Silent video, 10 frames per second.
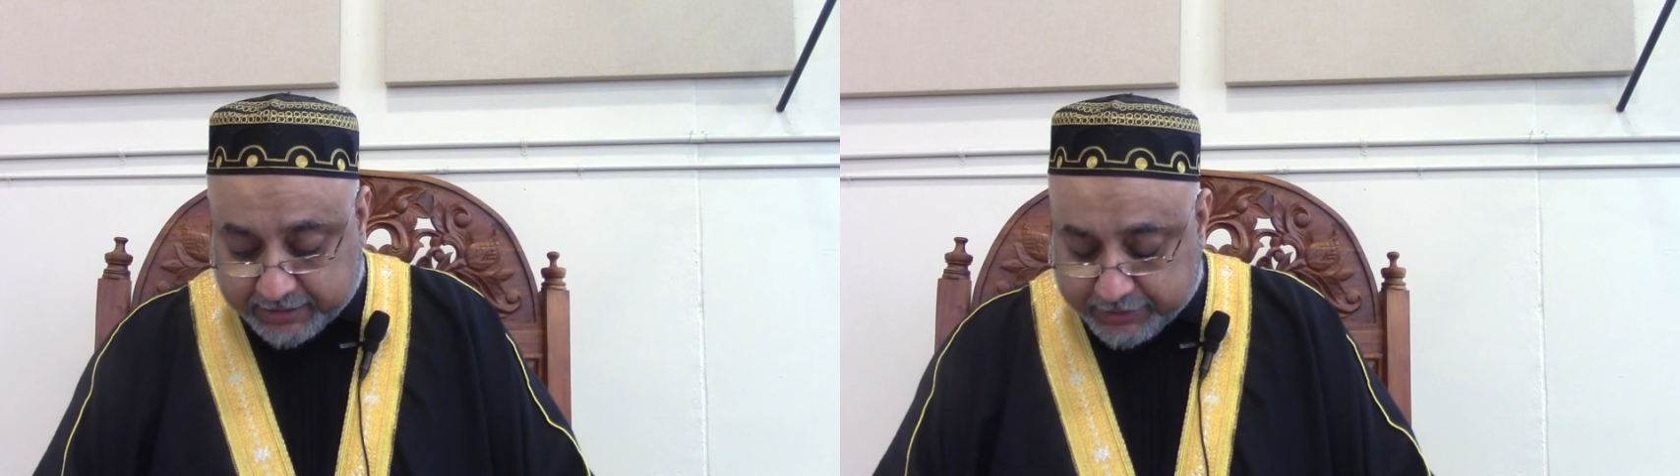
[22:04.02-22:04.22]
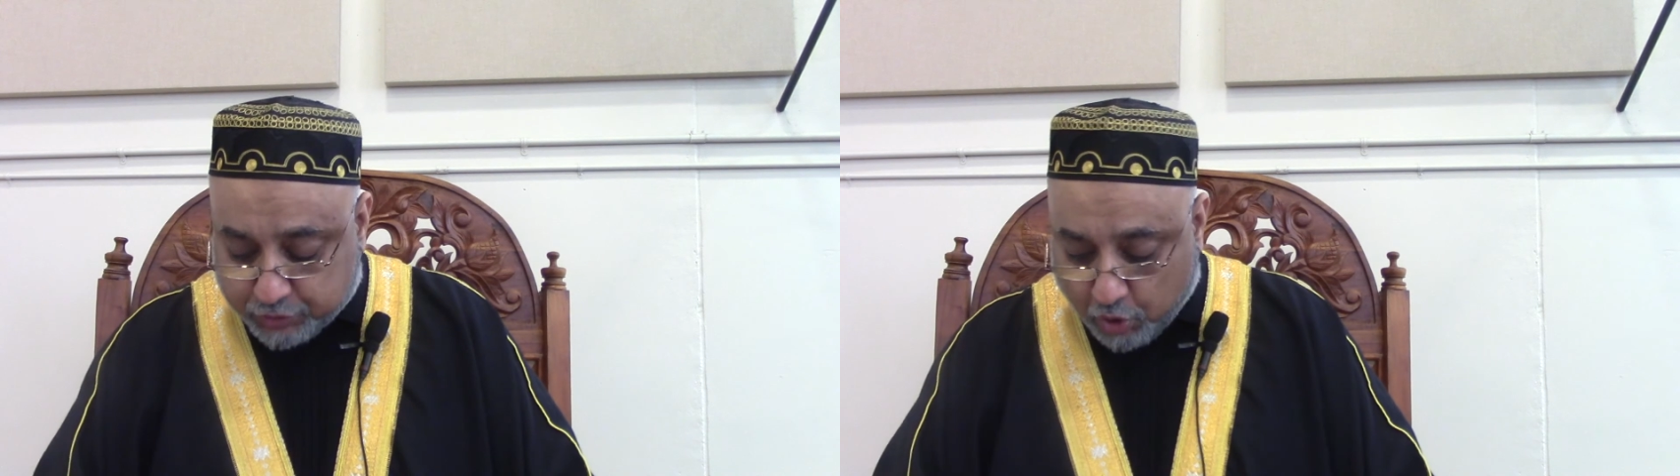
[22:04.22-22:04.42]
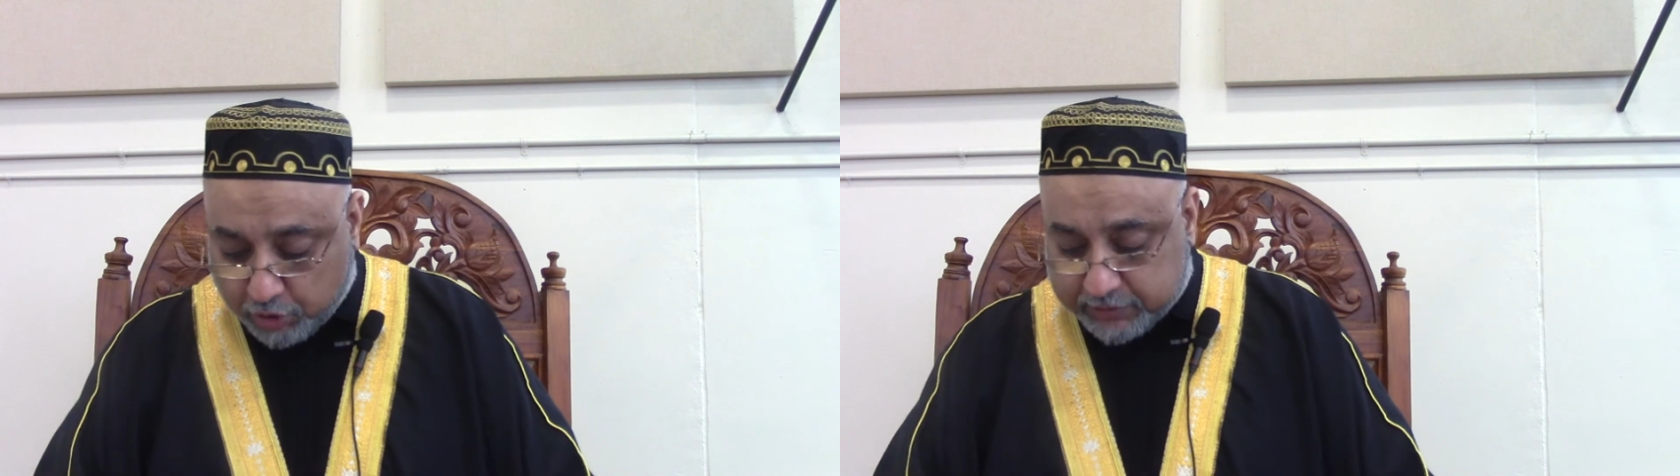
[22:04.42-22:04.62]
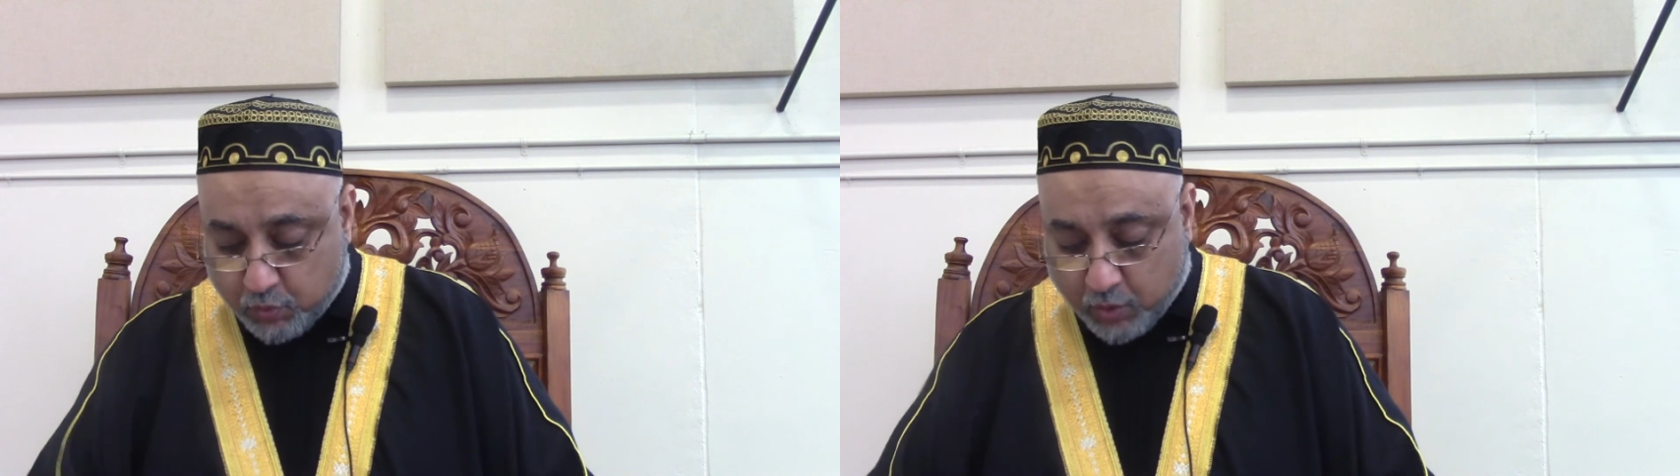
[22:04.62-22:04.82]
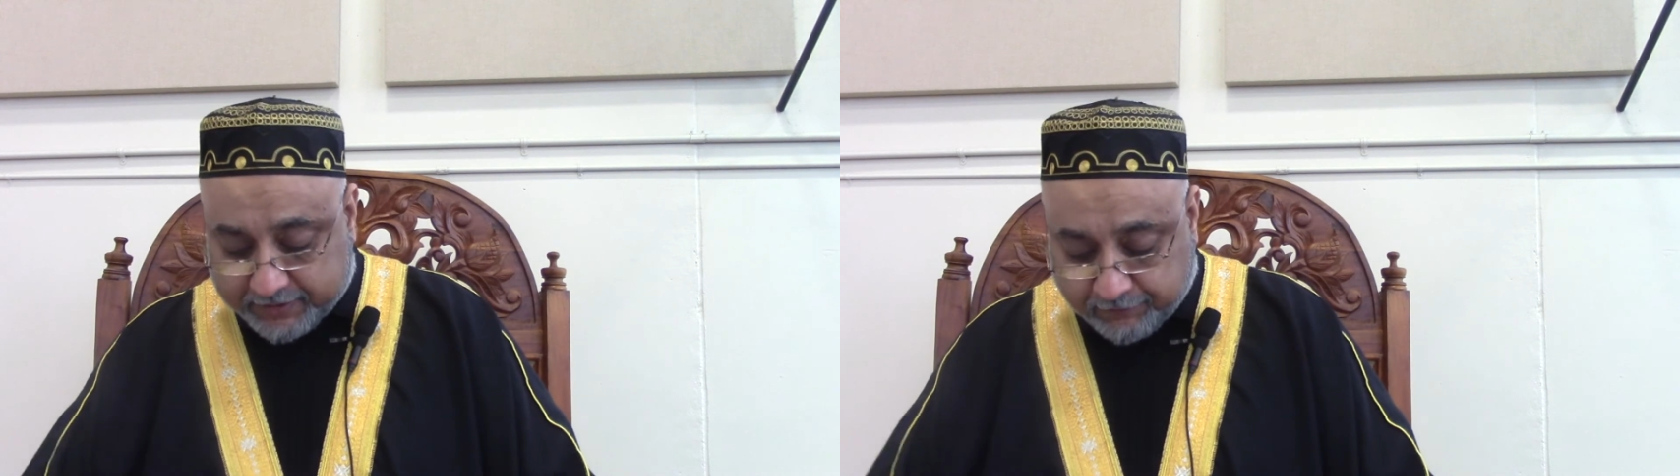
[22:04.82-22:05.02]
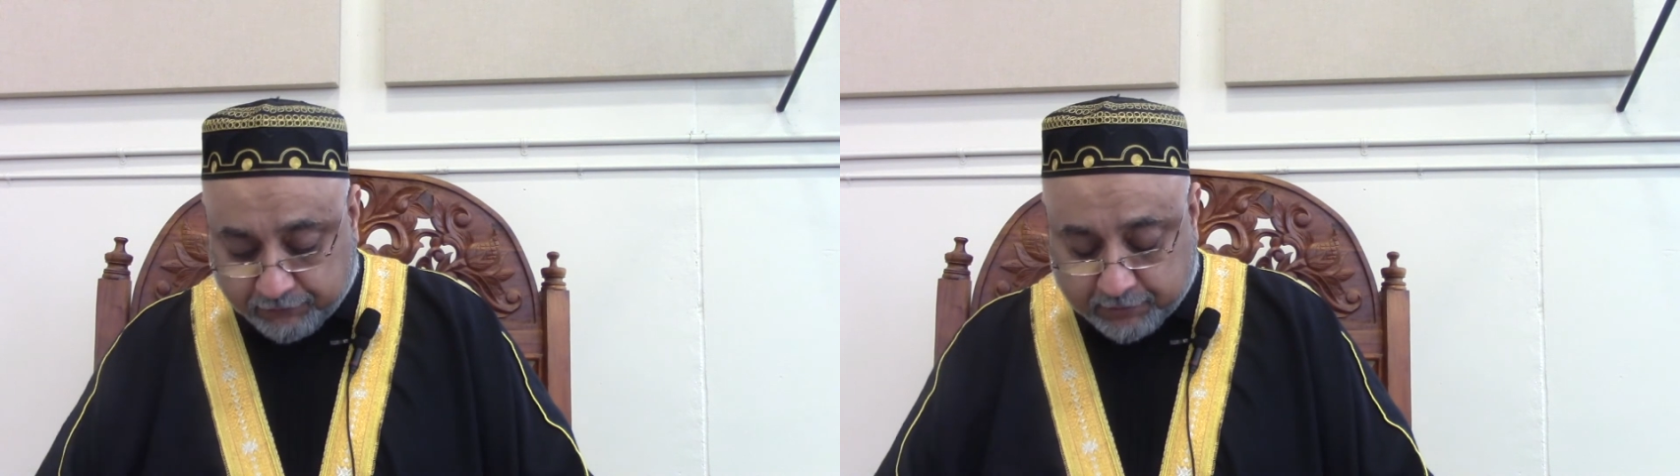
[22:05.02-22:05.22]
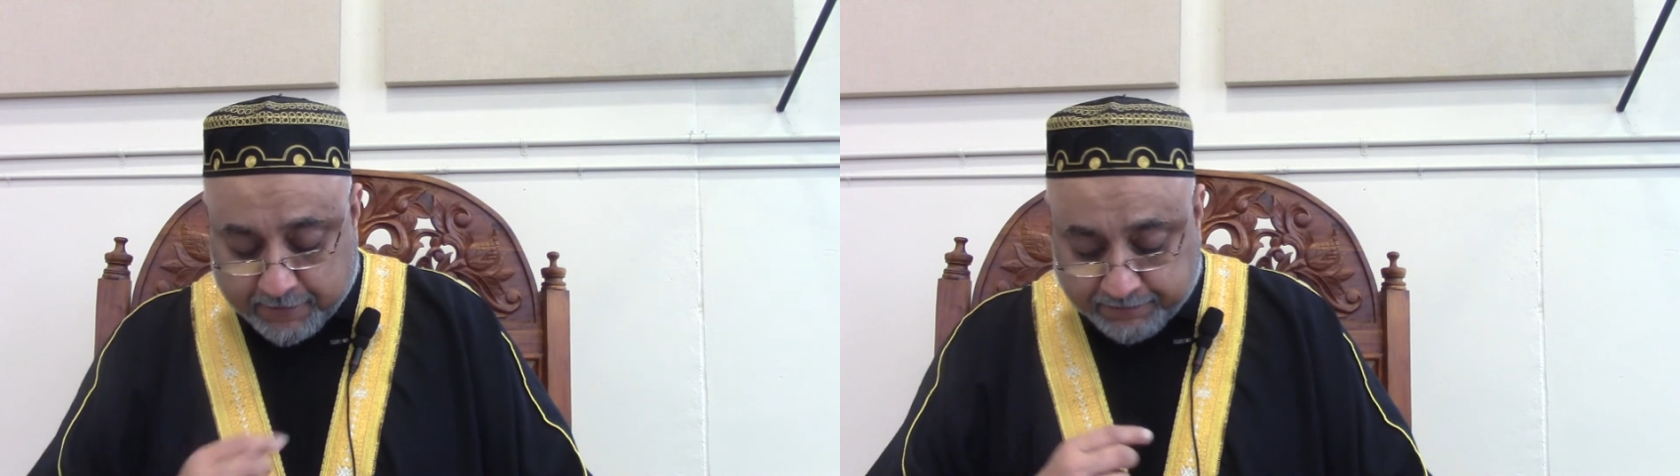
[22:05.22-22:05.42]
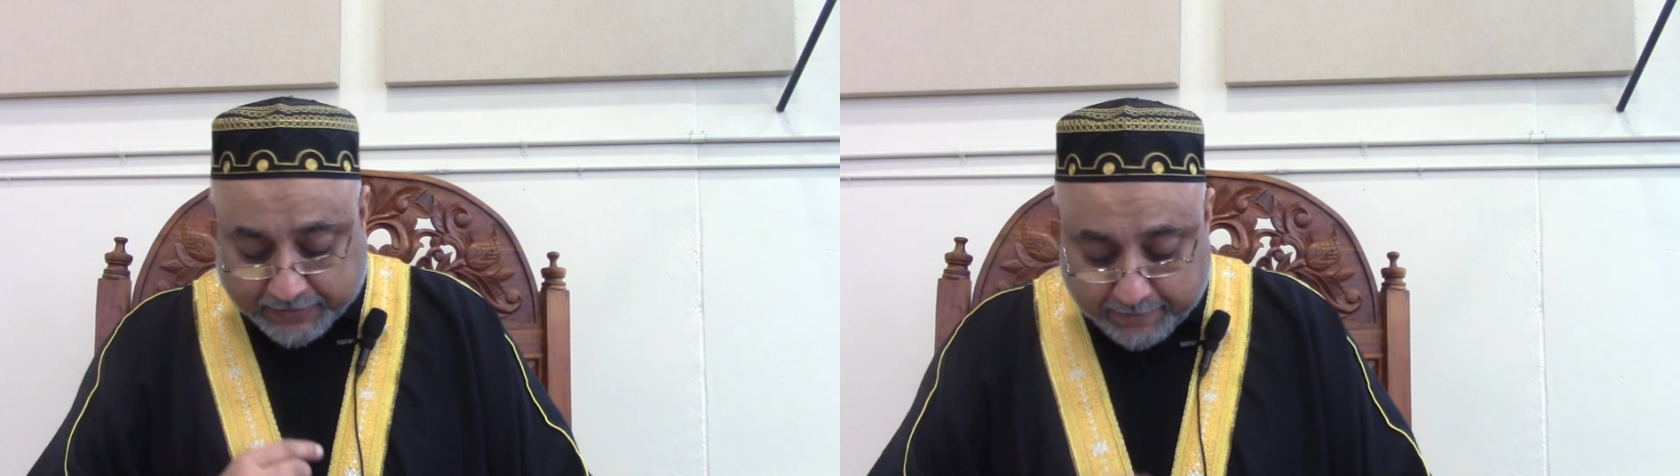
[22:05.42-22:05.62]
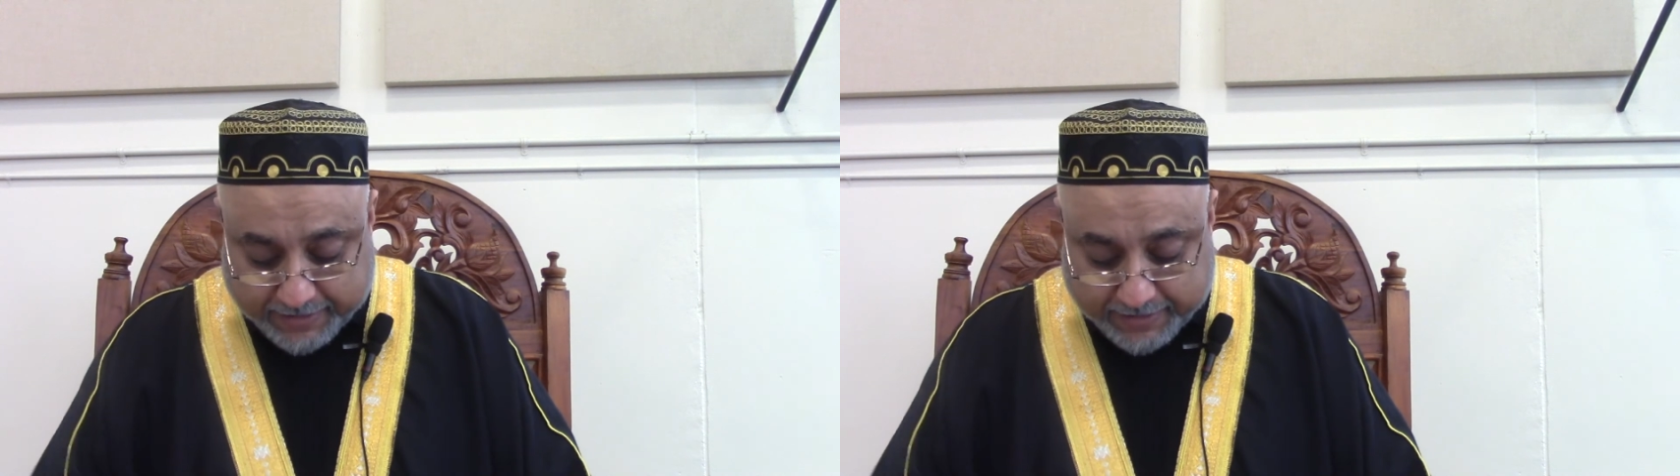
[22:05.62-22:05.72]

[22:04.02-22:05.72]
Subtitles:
and to all the wonderful